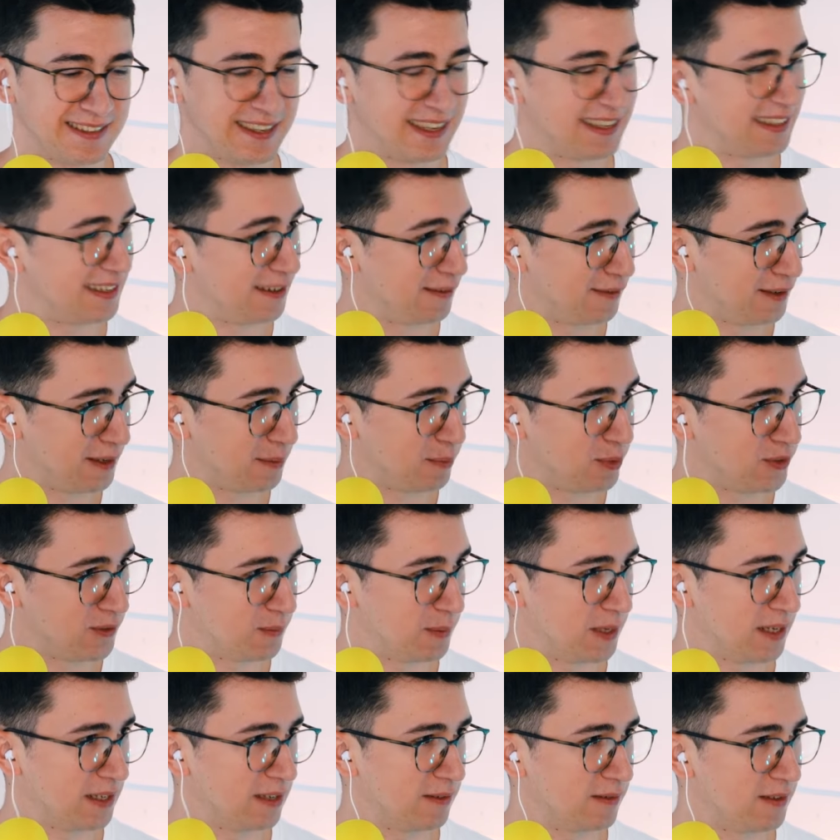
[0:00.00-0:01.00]
the scientific
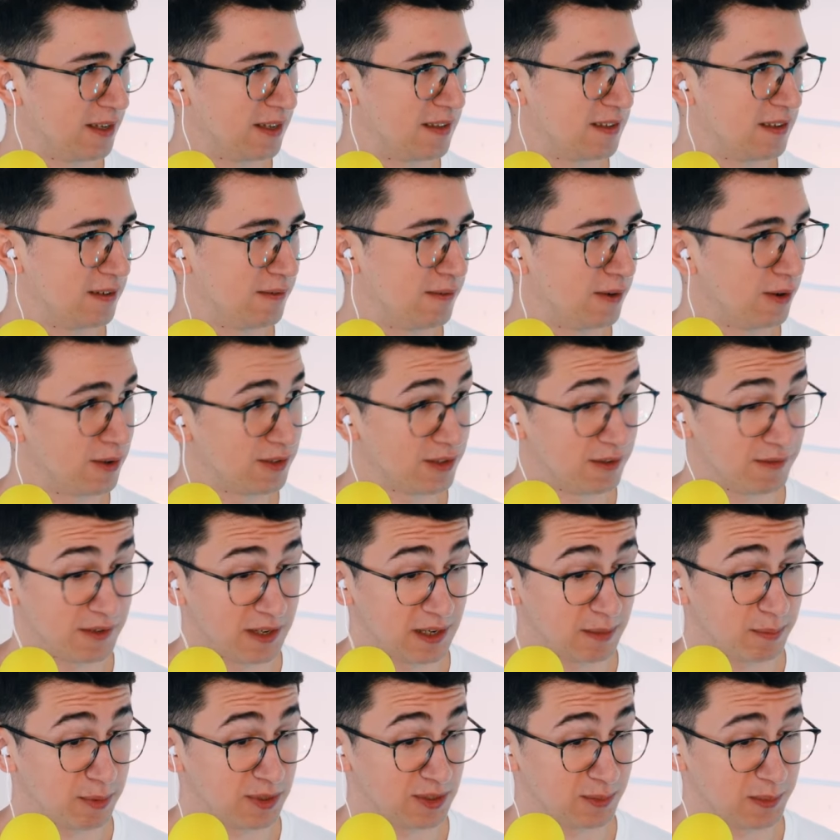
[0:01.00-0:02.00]
perspective, that's the
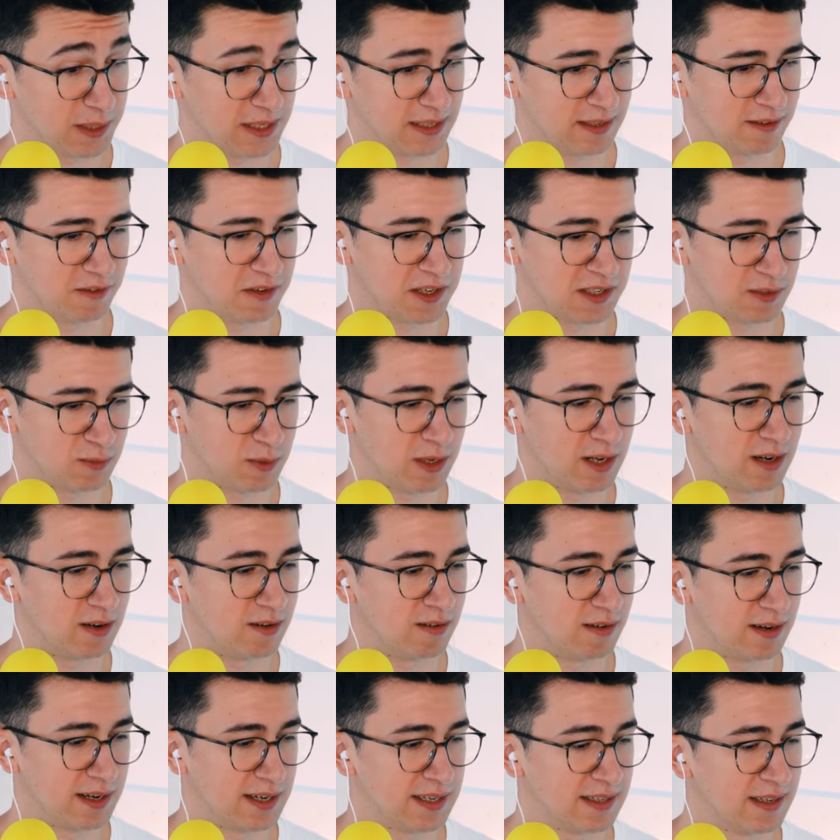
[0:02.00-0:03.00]
philosophical perspective as
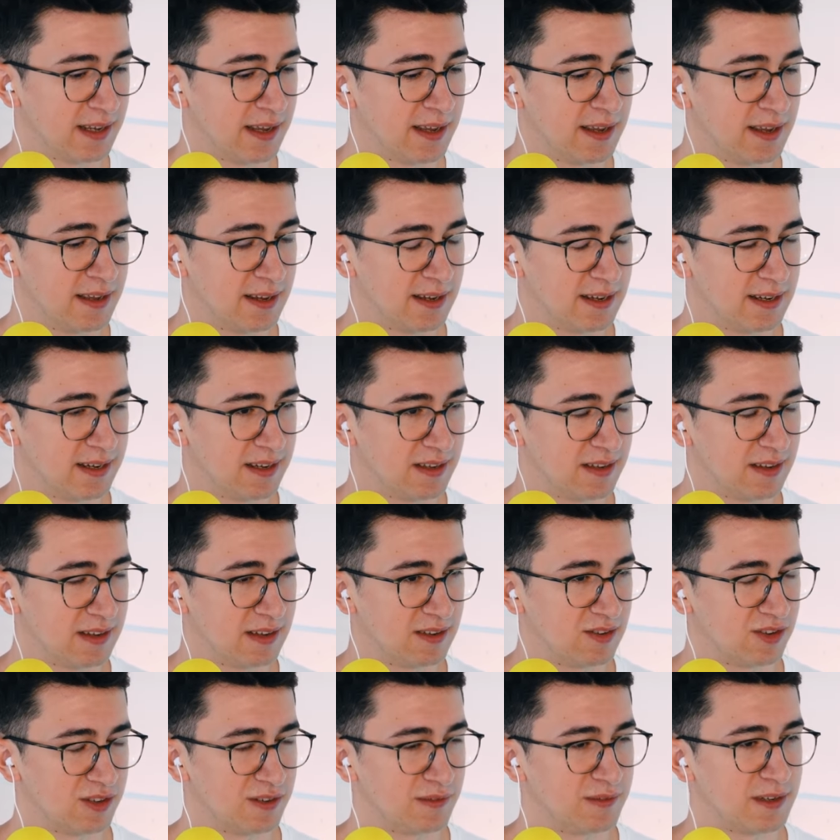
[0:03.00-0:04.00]
well, right?
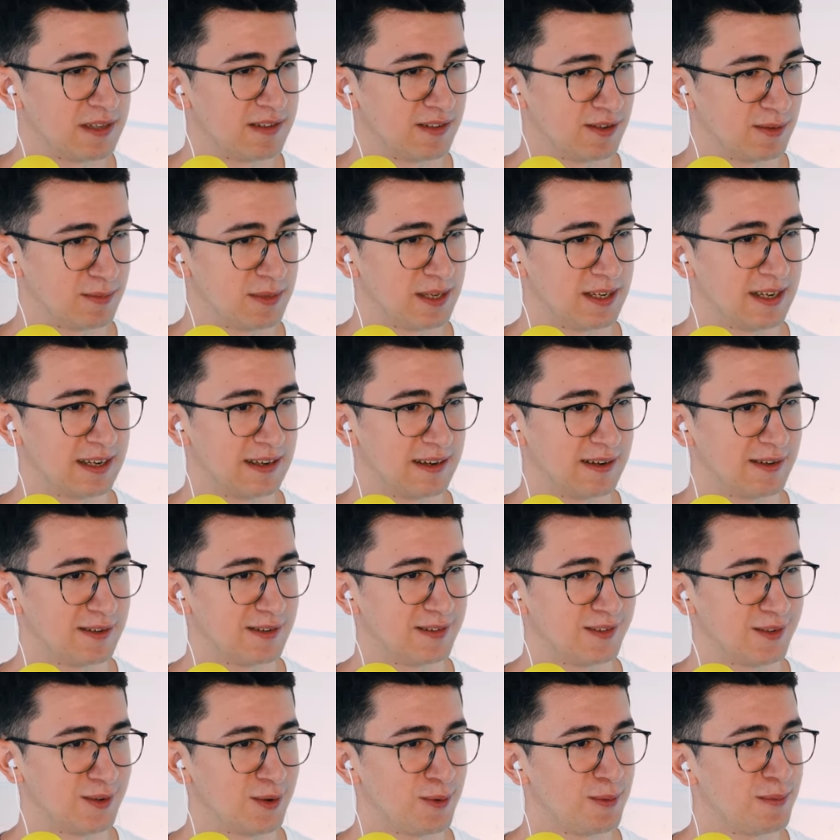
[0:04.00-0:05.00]
It just feels to me that
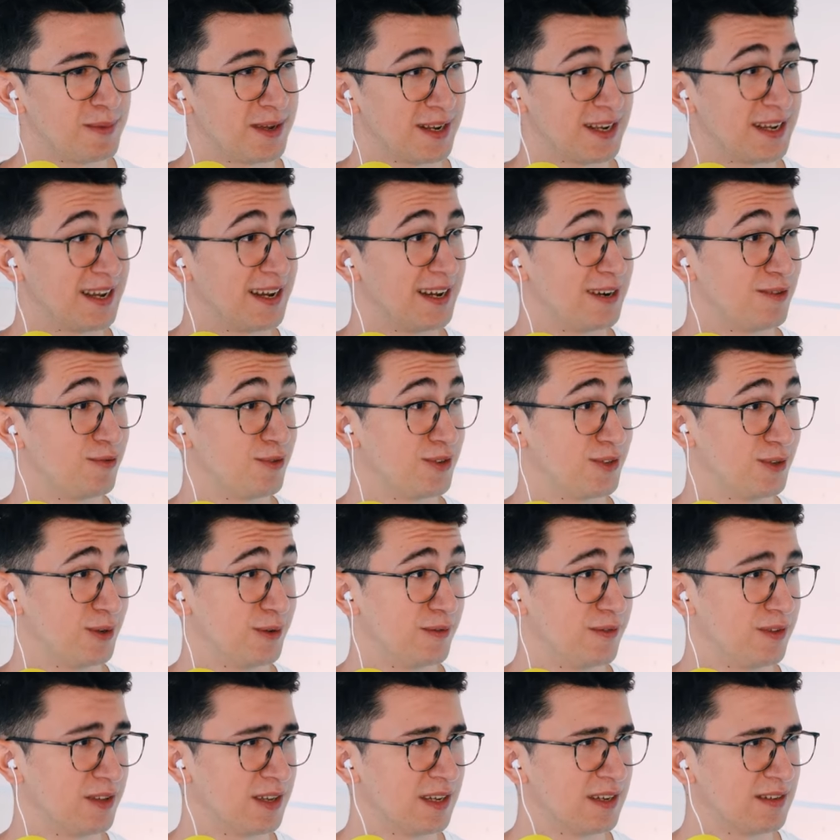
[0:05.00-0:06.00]
there's so many
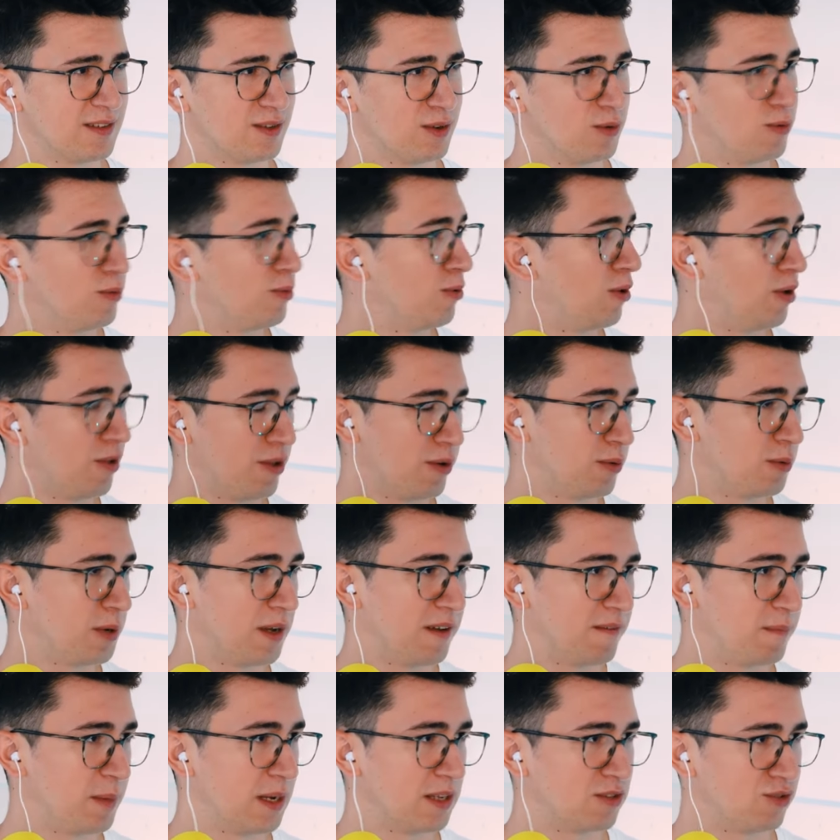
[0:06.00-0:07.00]
unresolved things. So although
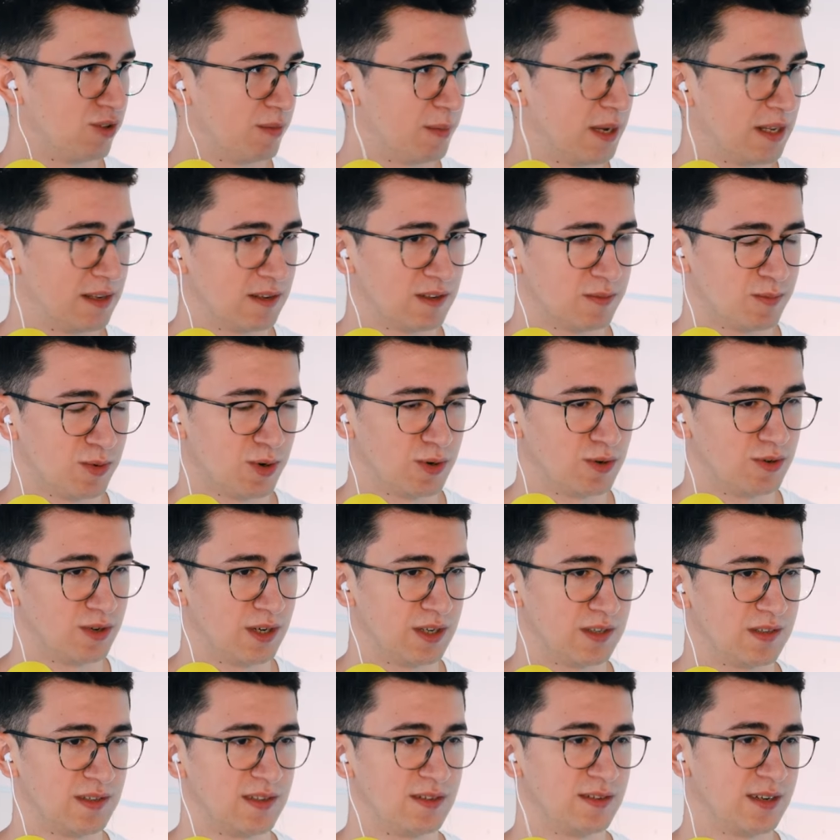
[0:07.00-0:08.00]
we have made tremendous
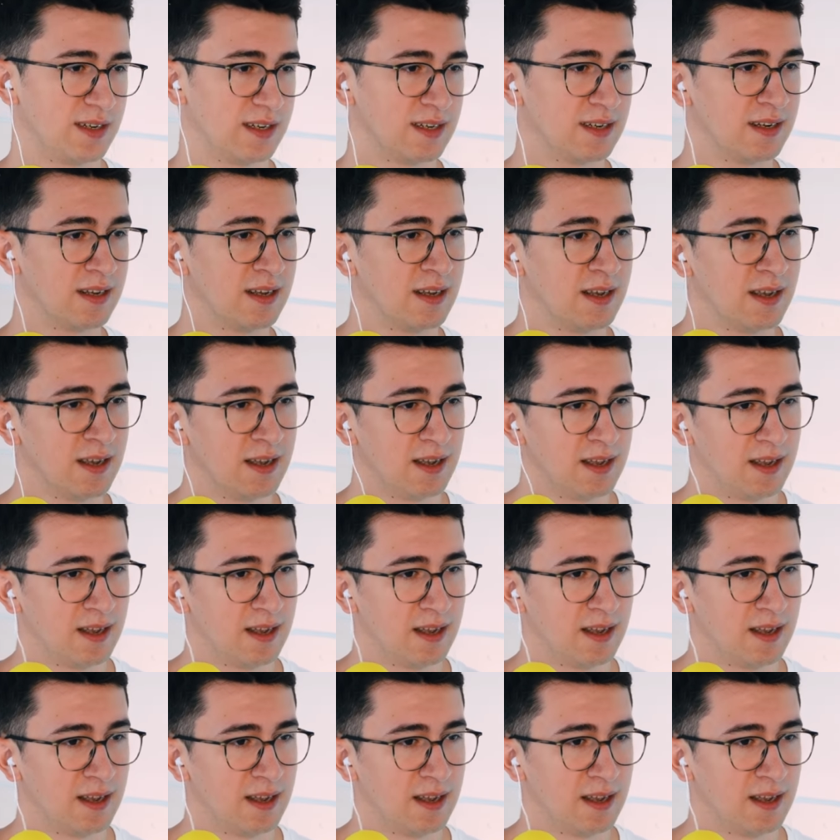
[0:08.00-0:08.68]
progress, right?